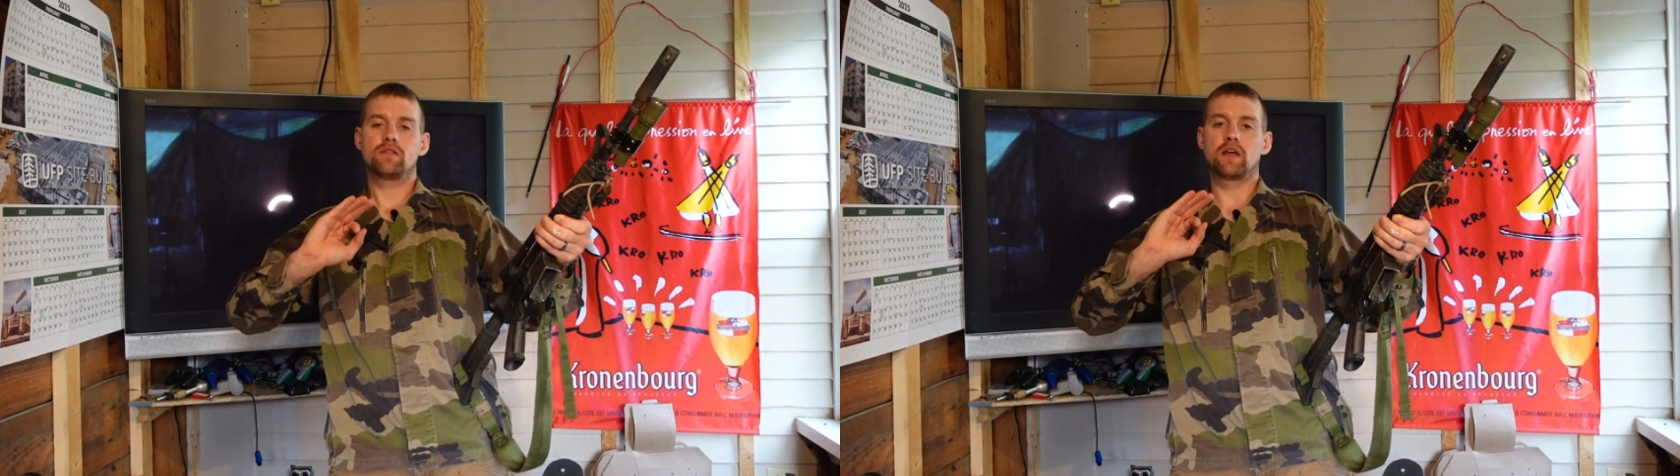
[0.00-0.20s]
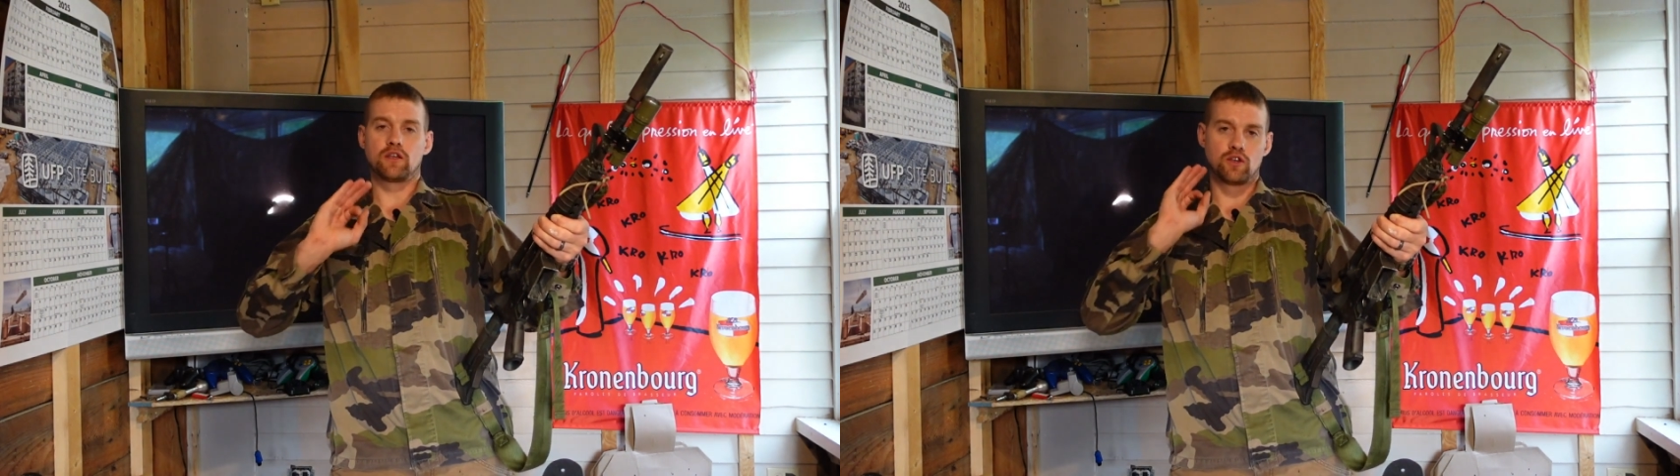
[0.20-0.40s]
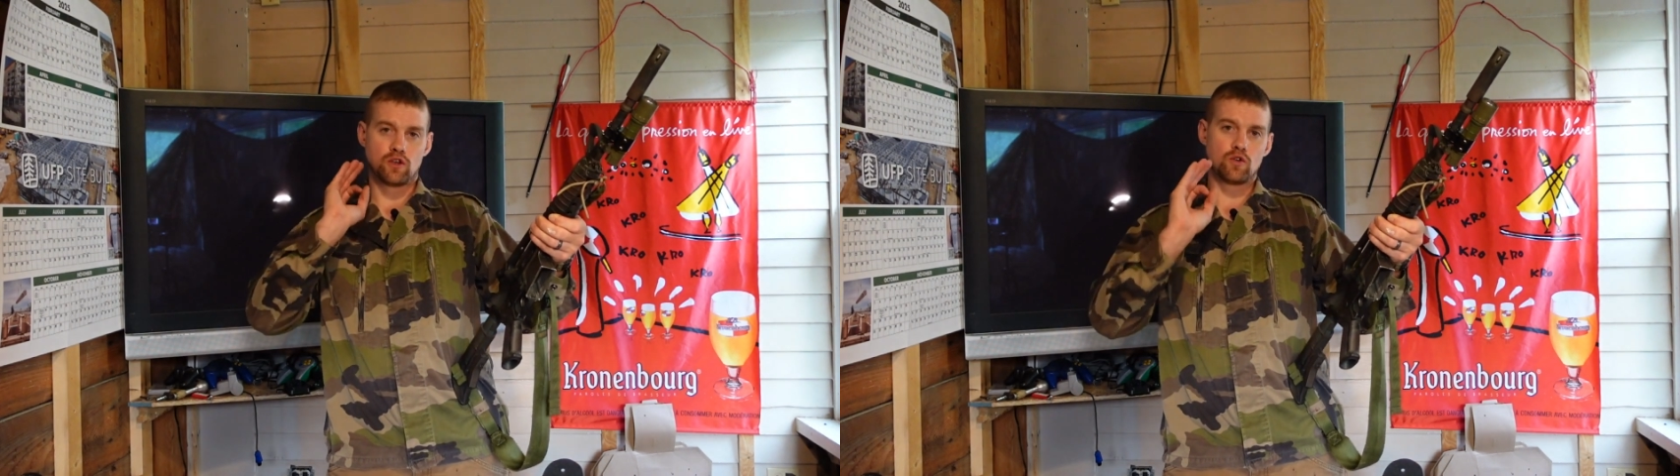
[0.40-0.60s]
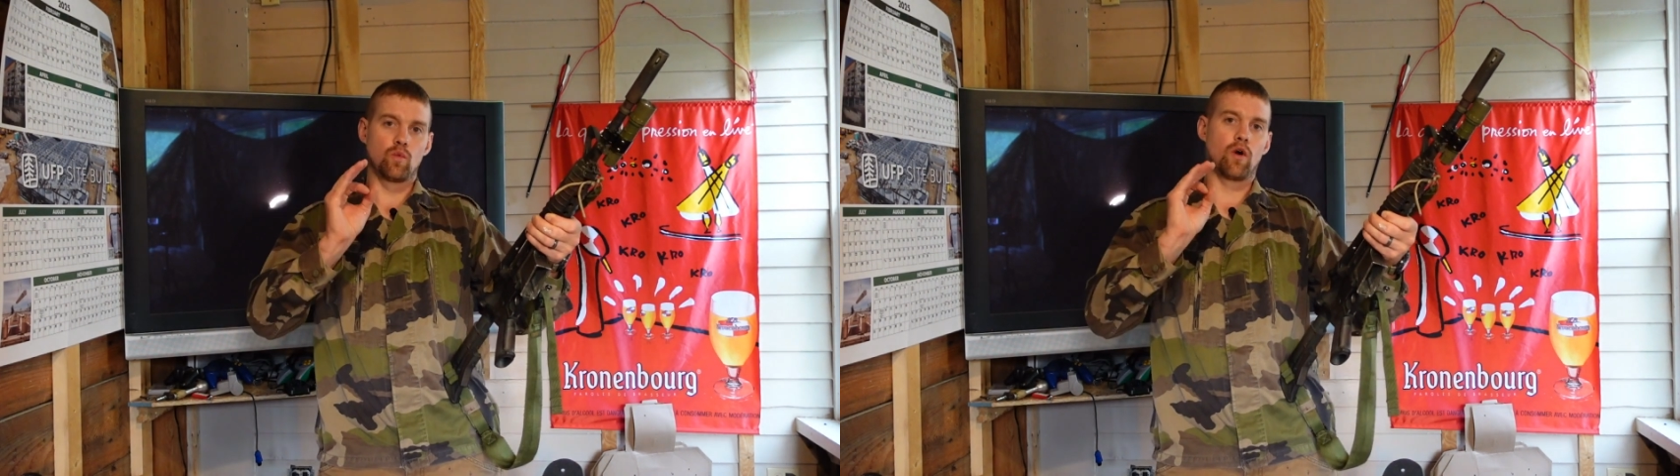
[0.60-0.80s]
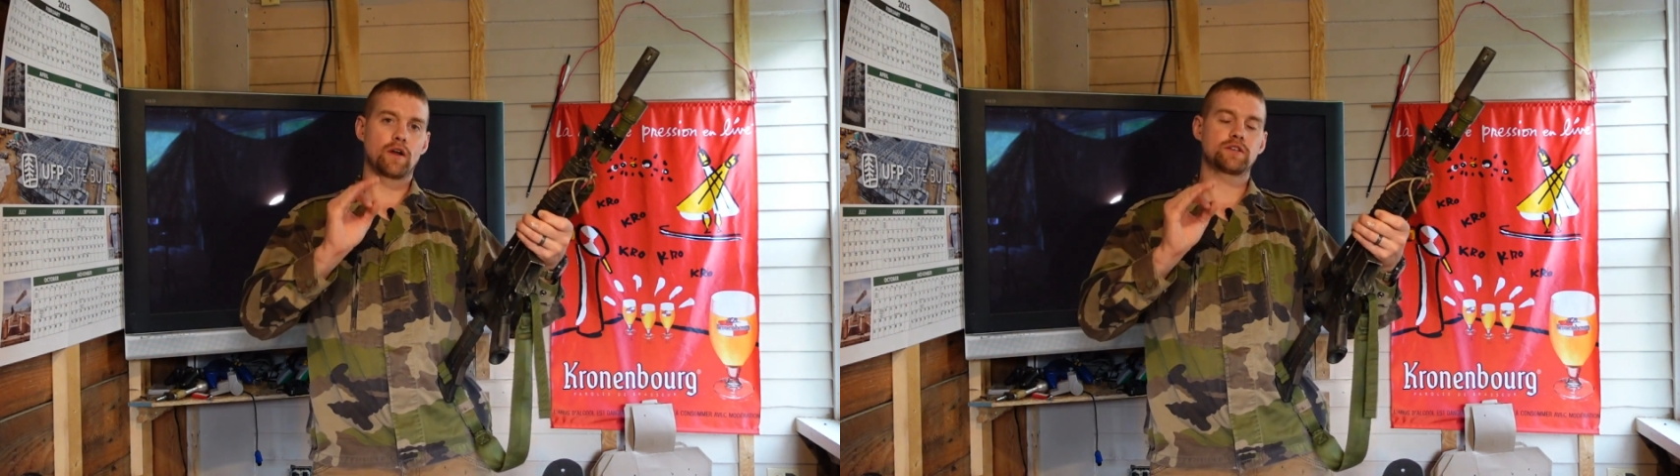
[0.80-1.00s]
that you
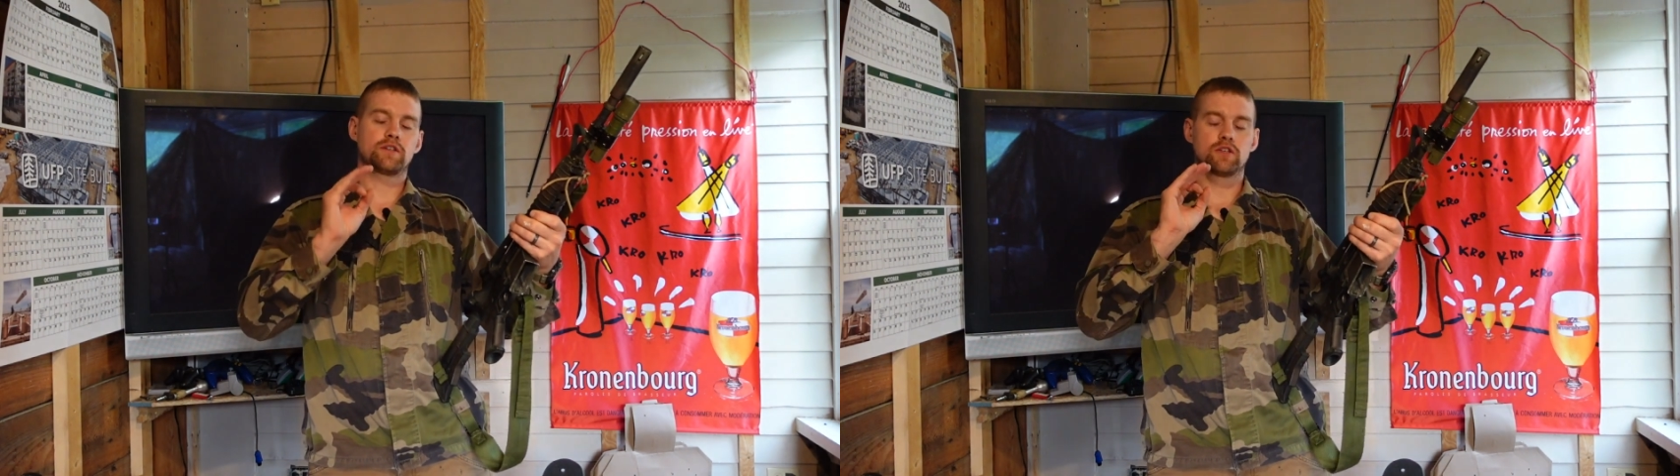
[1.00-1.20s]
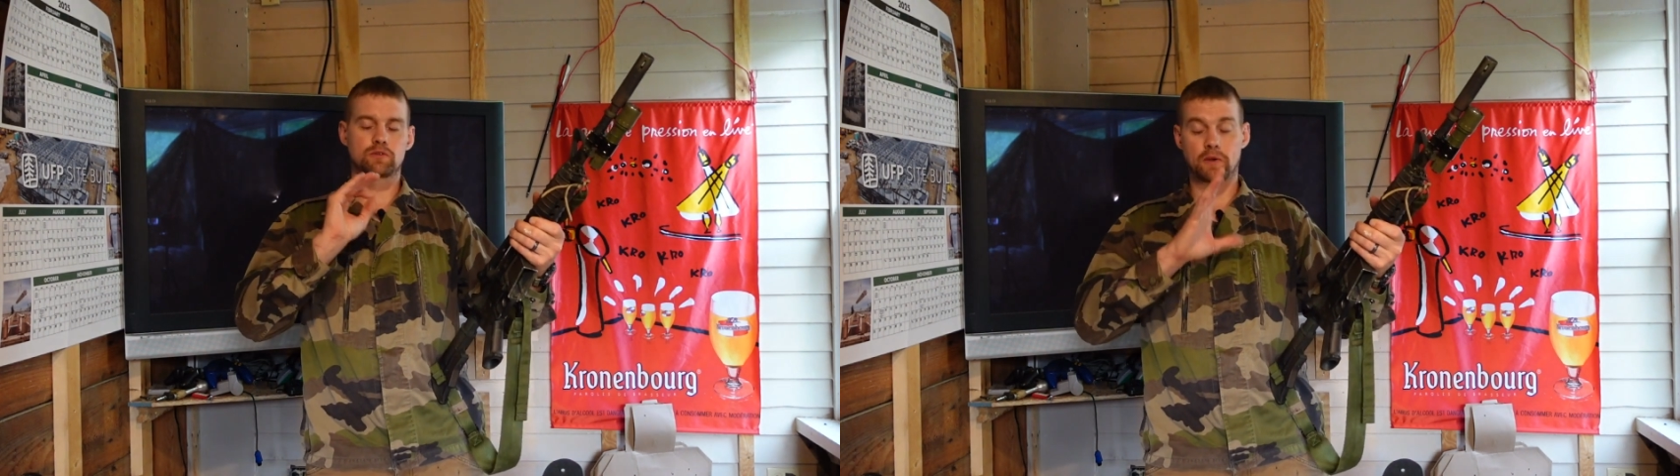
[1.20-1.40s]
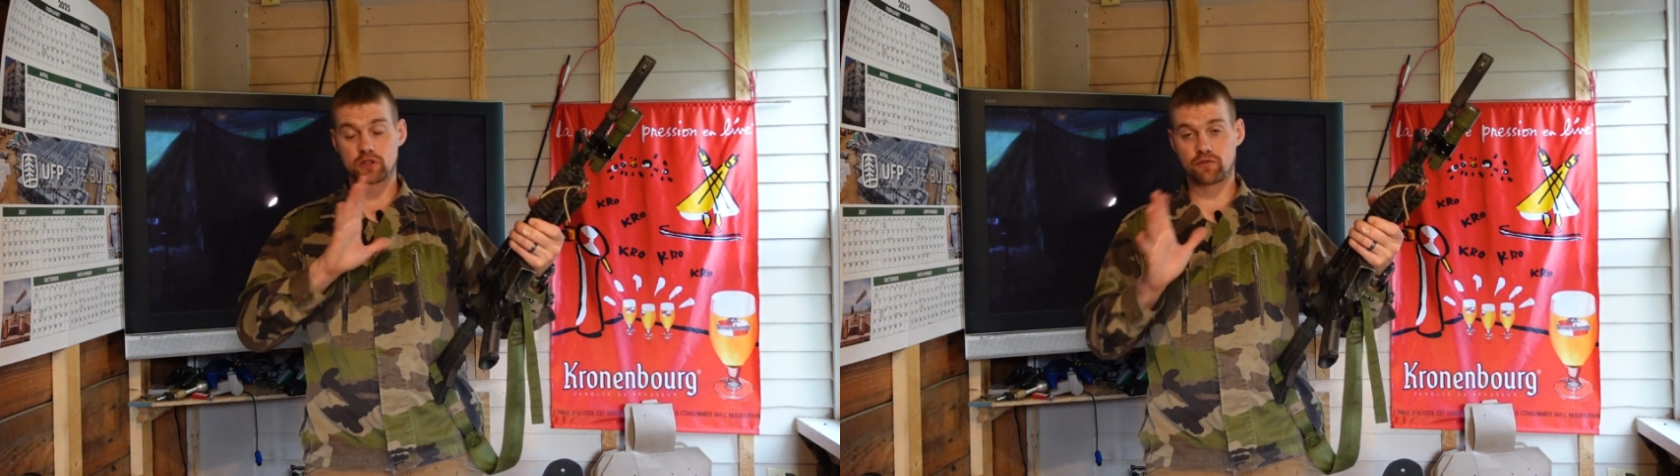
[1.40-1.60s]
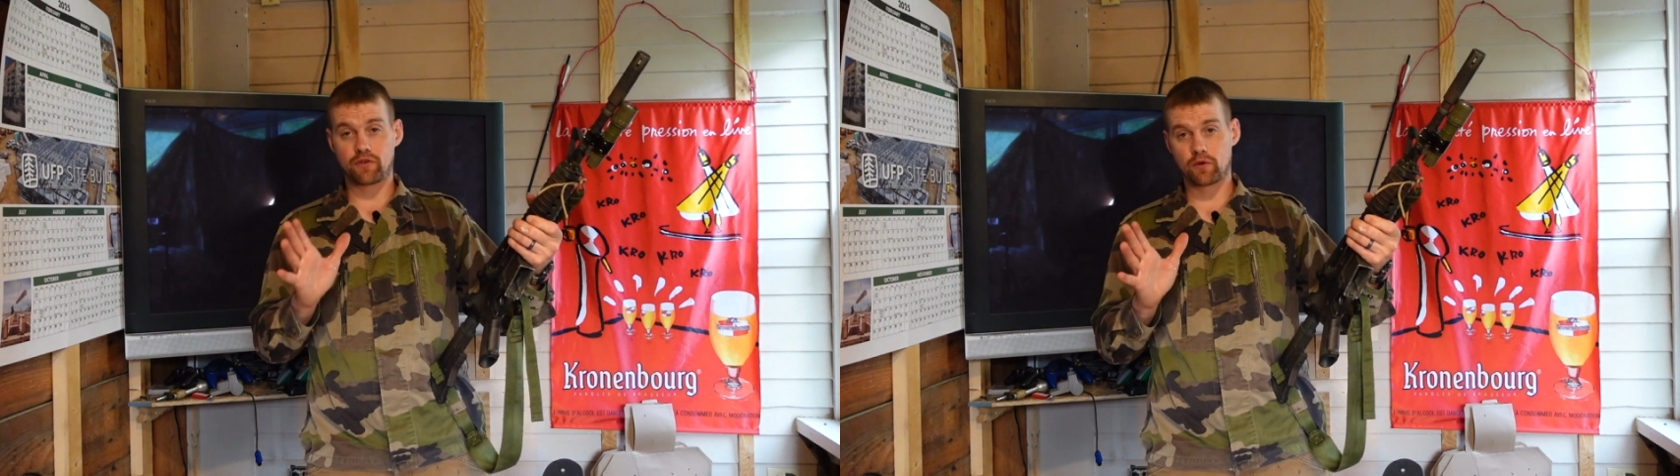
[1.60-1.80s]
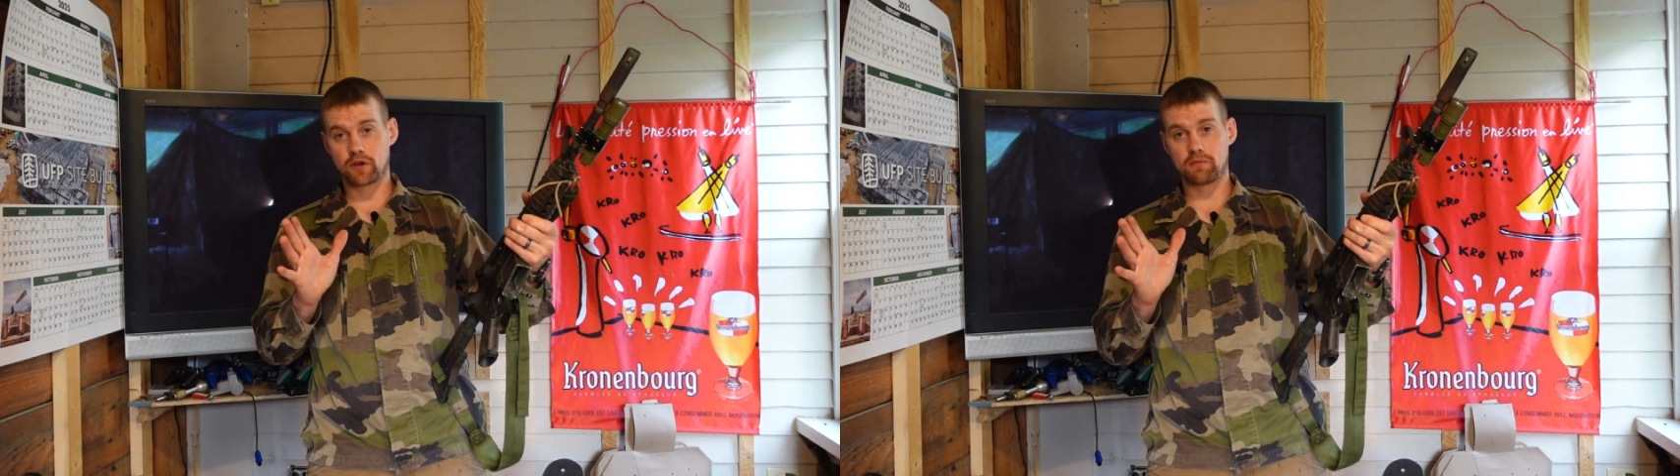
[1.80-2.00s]
want, especially if
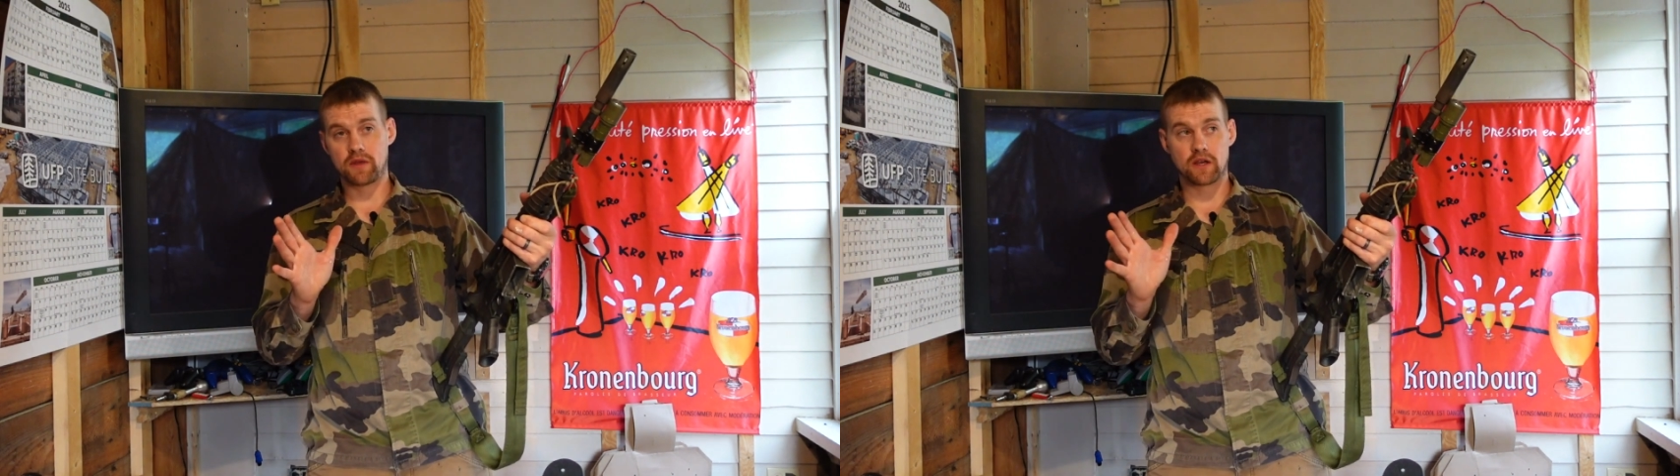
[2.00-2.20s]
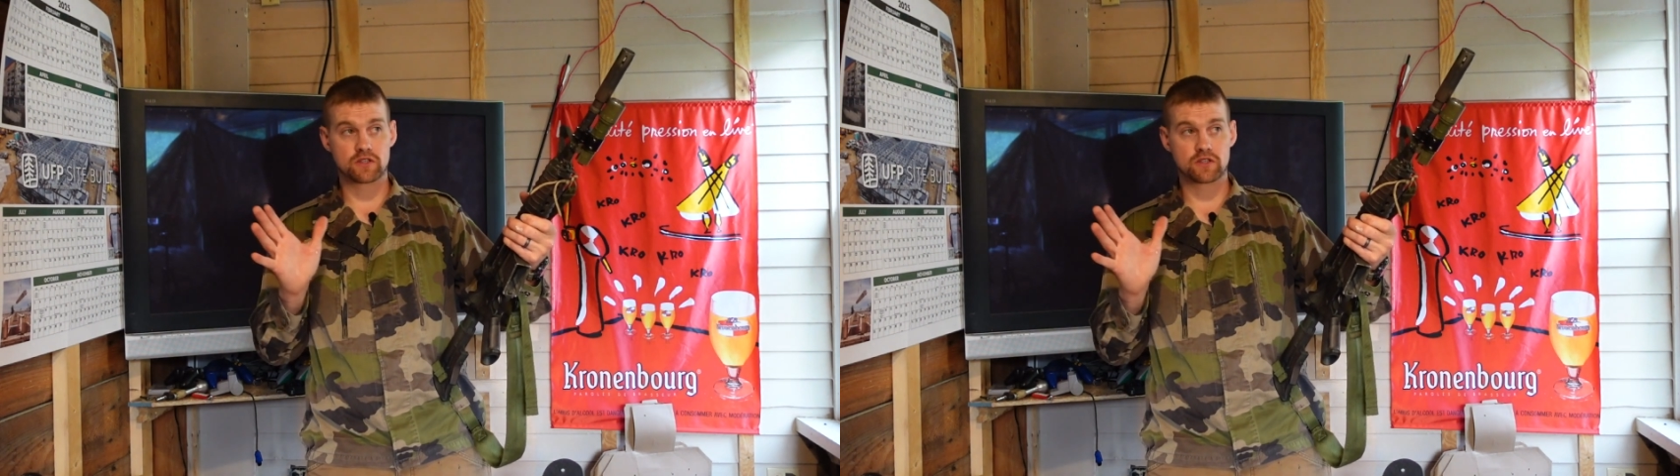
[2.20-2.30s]
you're going to be